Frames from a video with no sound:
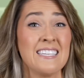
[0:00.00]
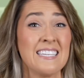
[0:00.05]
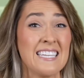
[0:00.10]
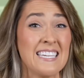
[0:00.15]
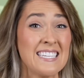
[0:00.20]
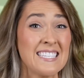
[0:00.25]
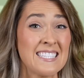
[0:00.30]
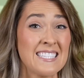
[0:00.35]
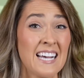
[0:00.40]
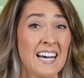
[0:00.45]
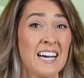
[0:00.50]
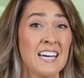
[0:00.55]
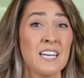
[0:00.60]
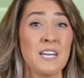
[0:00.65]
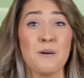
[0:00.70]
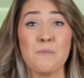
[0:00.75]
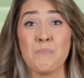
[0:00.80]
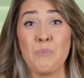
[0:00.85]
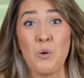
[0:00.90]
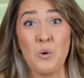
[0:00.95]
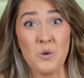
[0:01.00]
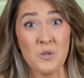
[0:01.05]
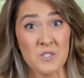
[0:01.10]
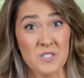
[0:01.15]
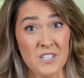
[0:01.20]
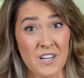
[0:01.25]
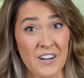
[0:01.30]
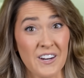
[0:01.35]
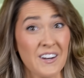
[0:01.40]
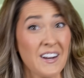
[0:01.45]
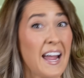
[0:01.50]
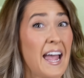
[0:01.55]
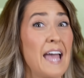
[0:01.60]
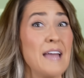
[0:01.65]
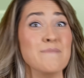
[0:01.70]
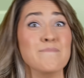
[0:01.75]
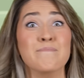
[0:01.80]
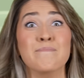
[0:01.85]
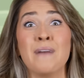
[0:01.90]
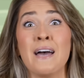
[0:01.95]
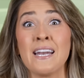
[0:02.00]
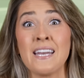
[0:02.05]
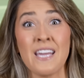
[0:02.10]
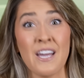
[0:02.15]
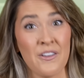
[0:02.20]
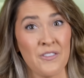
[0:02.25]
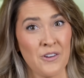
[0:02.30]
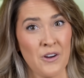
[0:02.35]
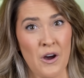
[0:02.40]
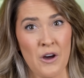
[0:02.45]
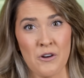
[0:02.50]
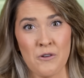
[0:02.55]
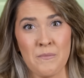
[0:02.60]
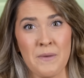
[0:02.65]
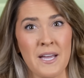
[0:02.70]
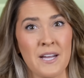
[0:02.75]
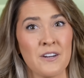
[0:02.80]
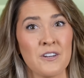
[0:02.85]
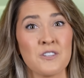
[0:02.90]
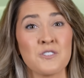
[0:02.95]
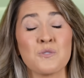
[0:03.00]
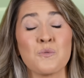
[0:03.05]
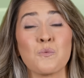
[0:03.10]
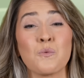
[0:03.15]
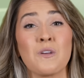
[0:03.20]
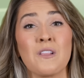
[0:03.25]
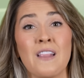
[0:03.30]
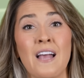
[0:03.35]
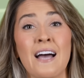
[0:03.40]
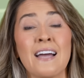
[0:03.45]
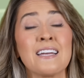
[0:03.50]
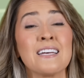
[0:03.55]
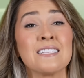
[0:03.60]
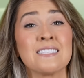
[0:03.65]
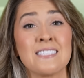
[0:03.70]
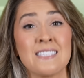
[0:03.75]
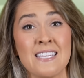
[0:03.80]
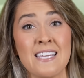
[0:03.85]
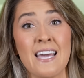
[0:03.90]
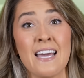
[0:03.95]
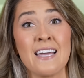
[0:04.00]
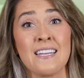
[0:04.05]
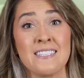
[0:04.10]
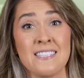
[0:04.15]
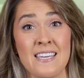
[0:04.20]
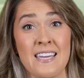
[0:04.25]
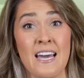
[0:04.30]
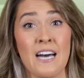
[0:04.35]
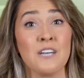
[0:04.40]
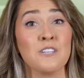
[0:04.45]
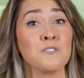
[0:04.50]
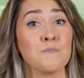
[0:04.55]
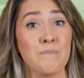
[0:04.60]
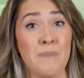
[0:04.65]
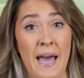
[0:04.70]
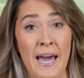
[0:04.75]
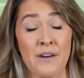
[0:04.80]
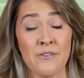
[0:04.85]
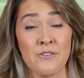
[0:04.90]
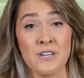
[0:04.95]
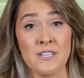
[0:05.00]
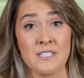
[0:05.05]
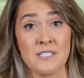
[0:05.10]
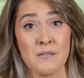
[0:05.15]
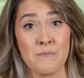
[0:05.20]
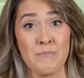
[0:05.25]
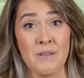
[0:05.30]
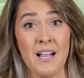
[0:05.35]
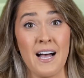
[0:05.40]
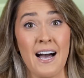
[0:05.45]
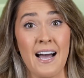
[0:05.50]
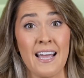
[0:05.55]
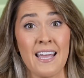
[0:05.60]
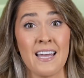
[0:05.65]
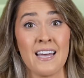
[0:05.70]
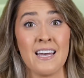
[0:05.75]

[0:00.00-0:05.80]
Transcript: Nissan, Polestar, and many other automakers rely on CATL's battery supply.